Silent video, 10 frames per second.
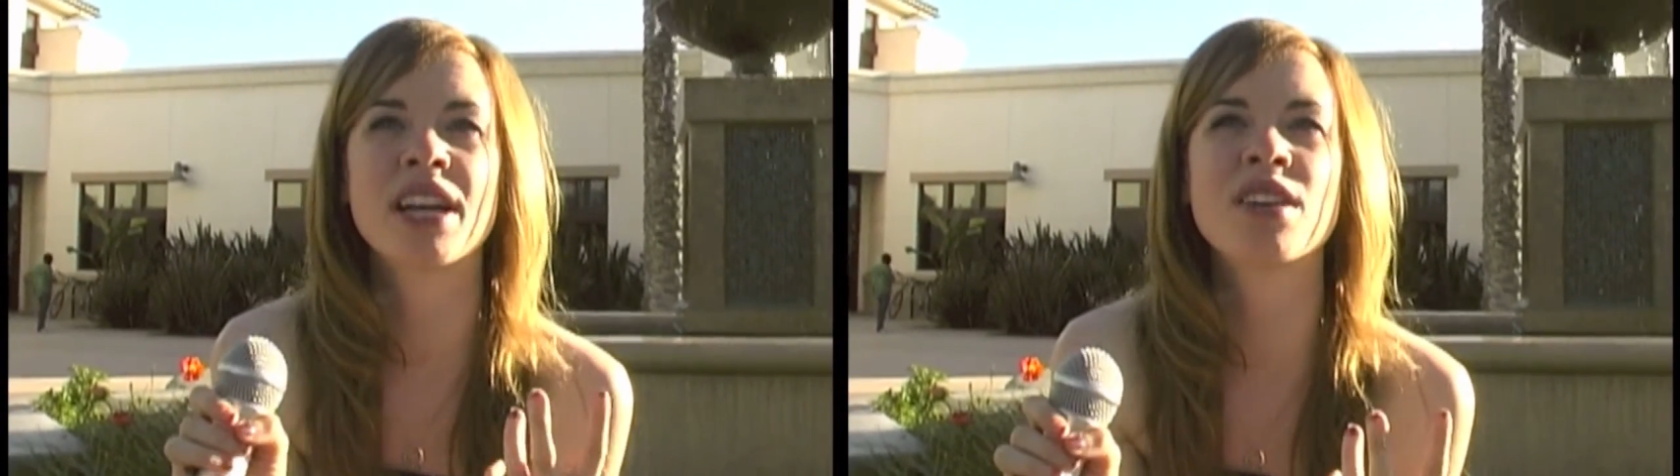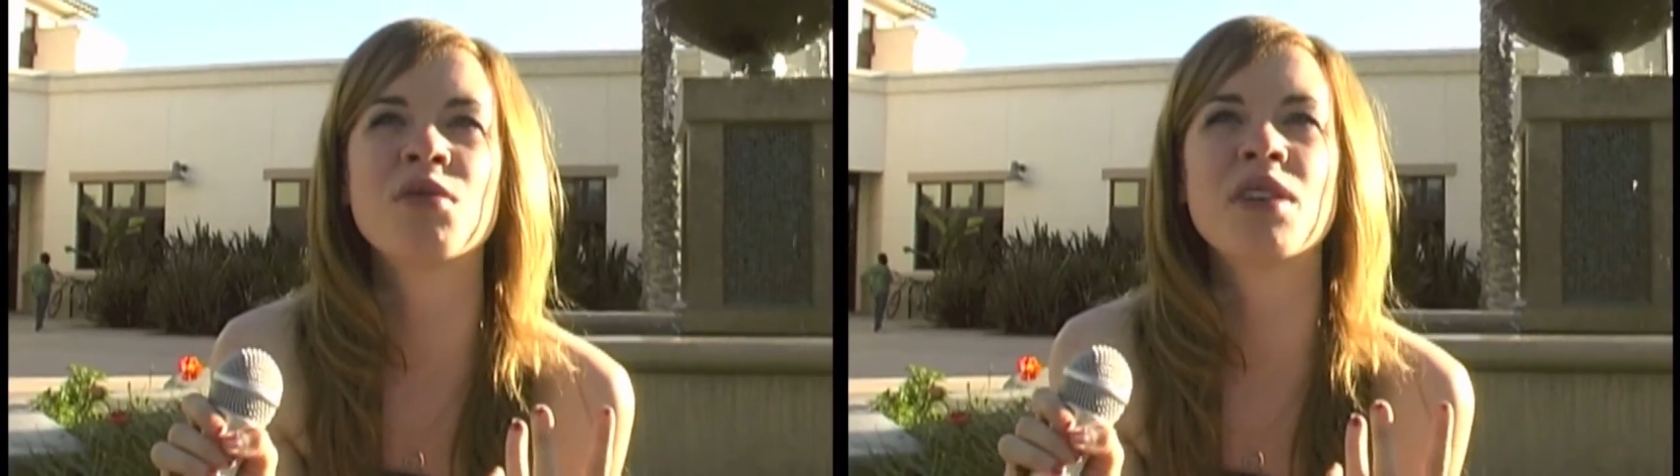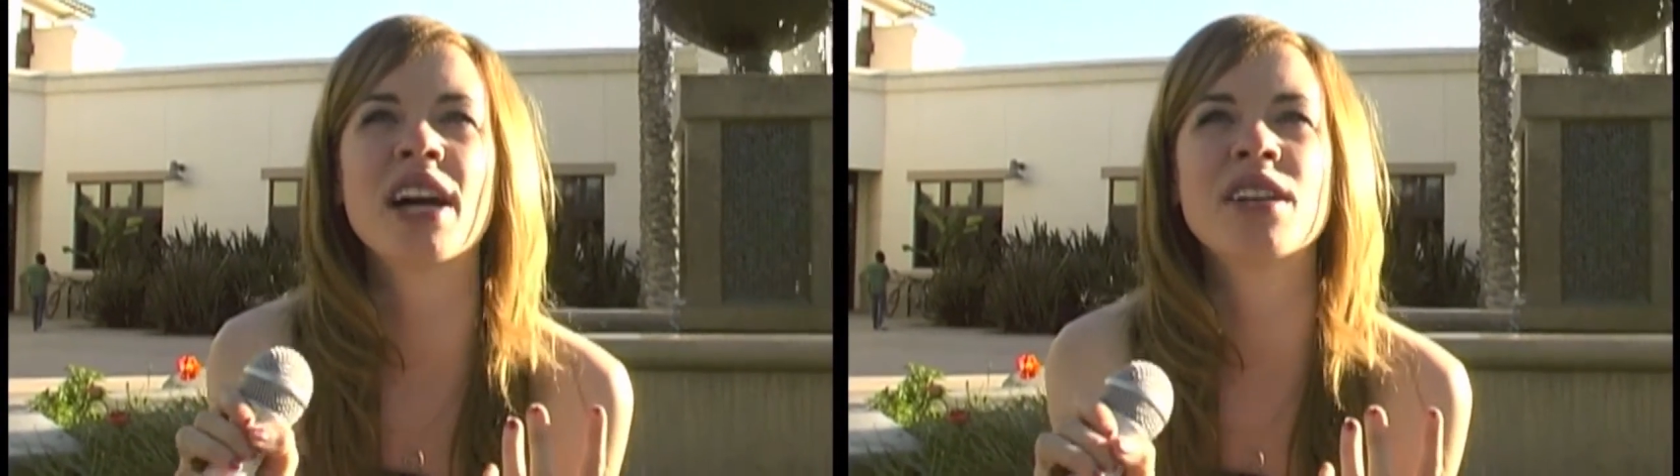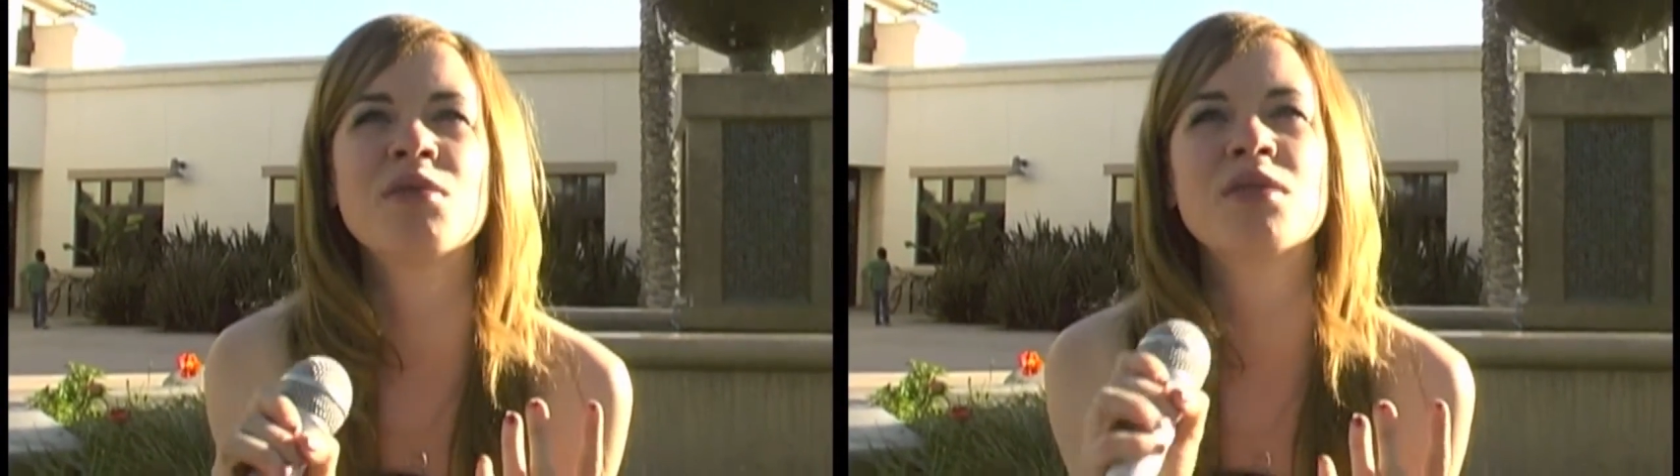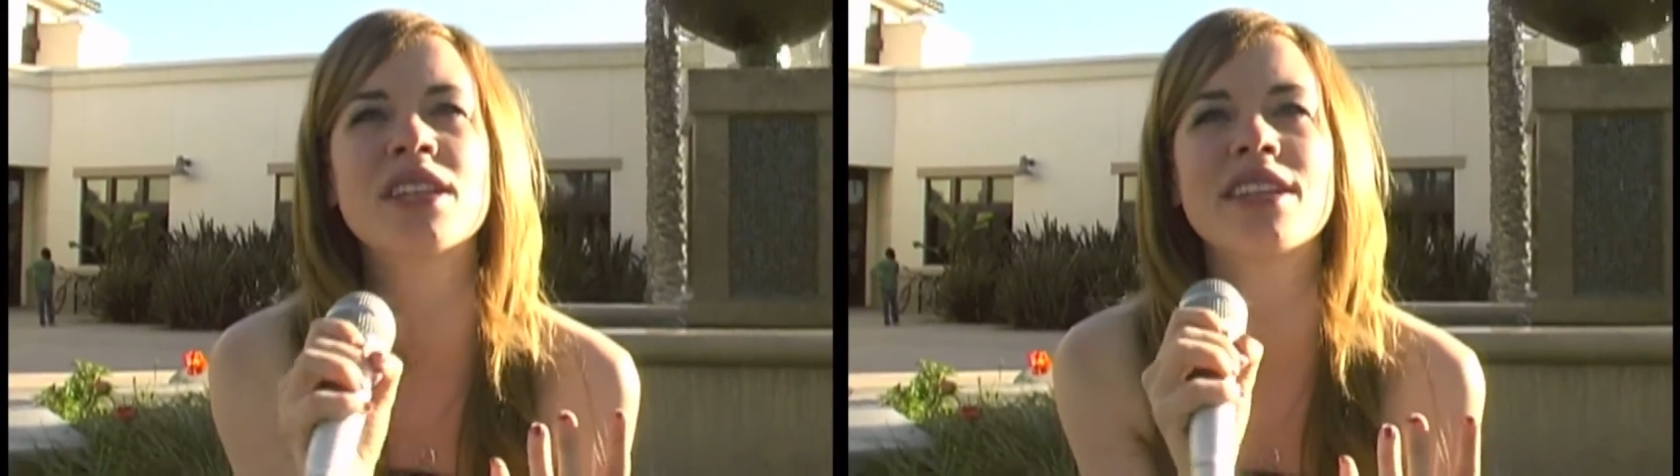I don't. I
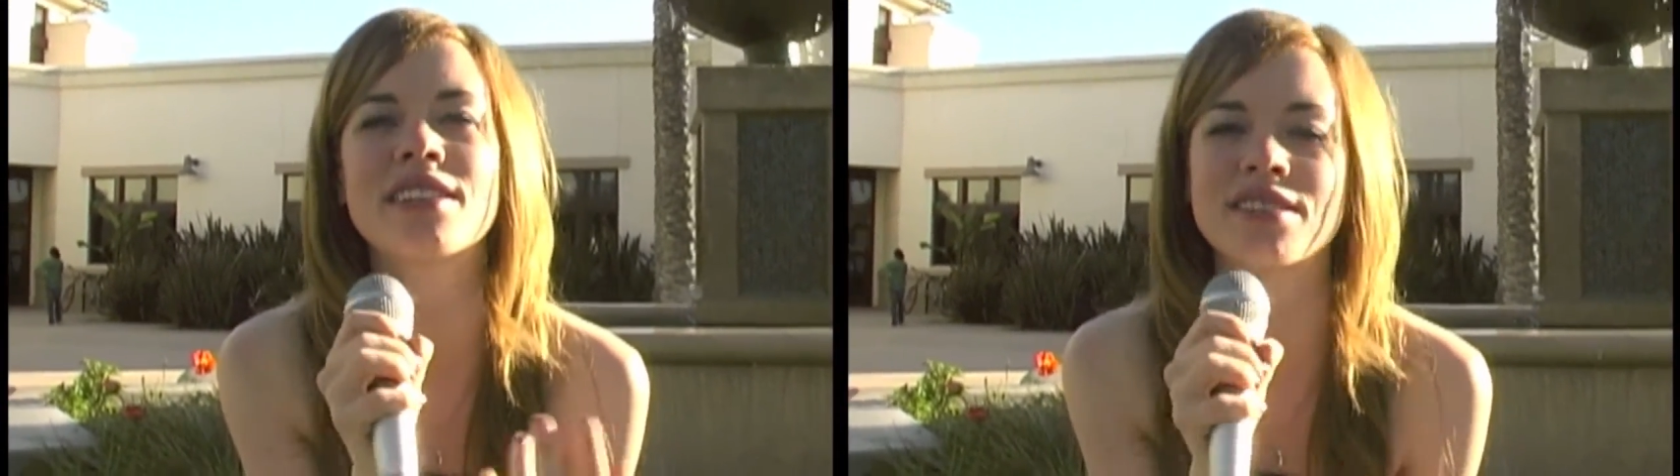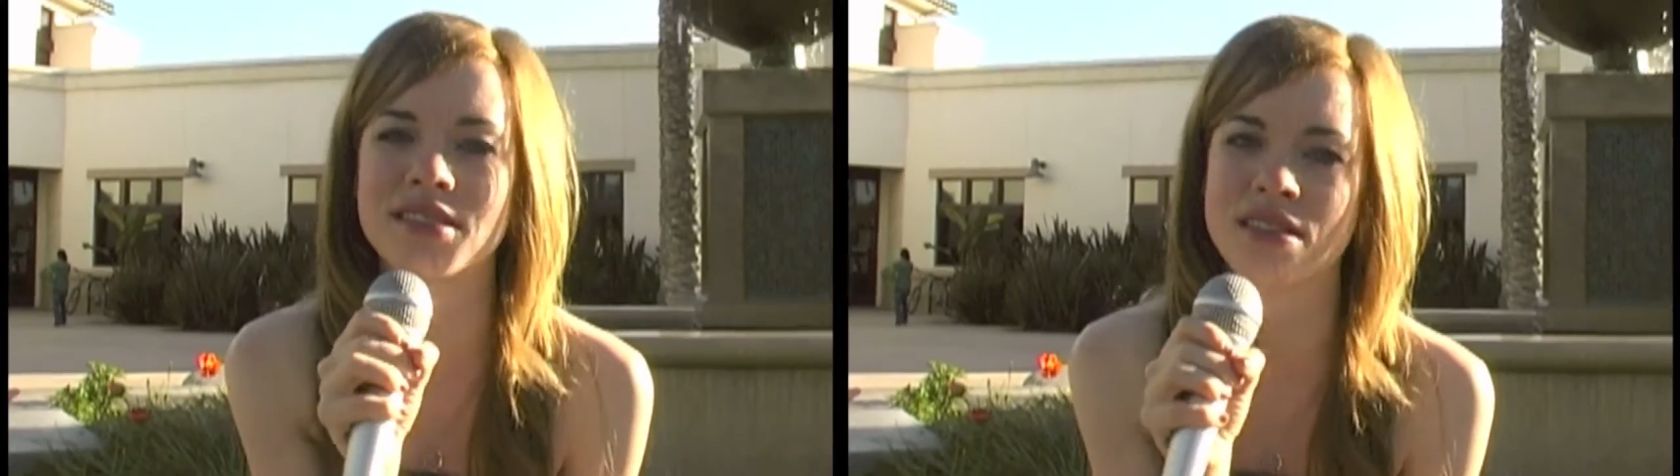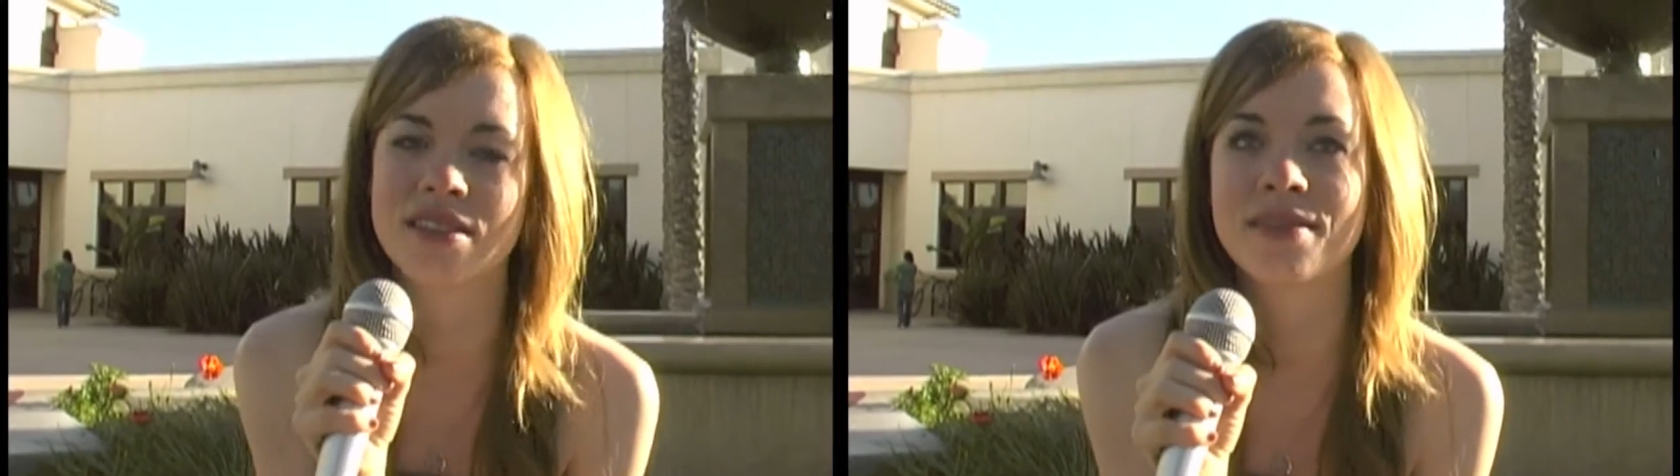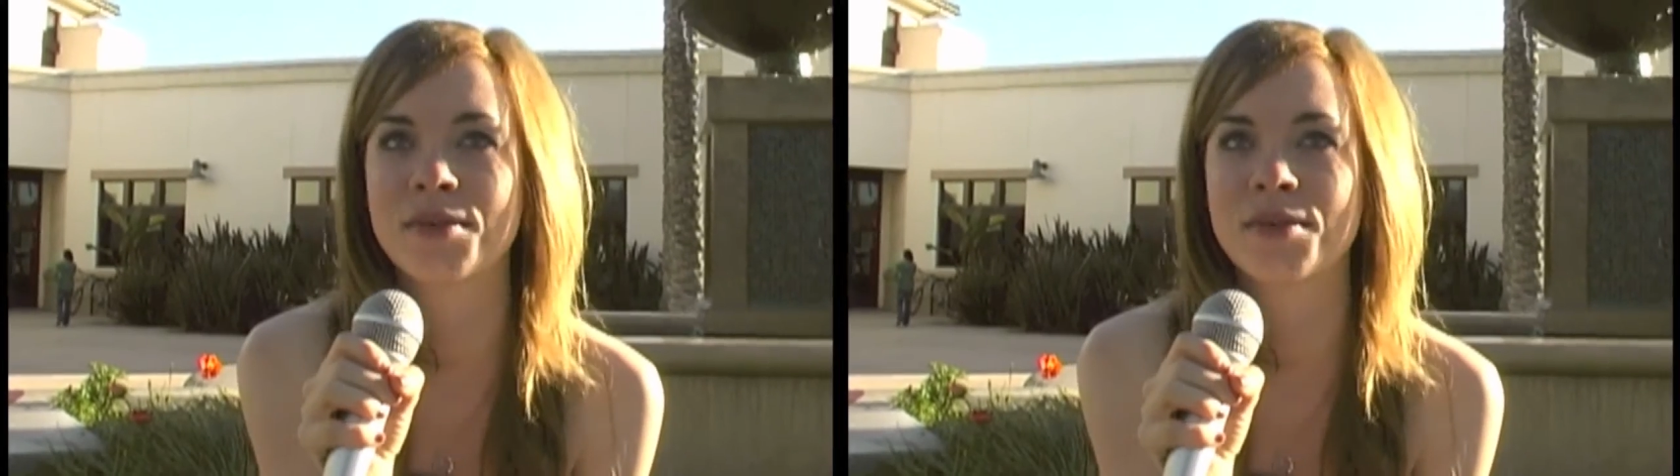didn't really. This is.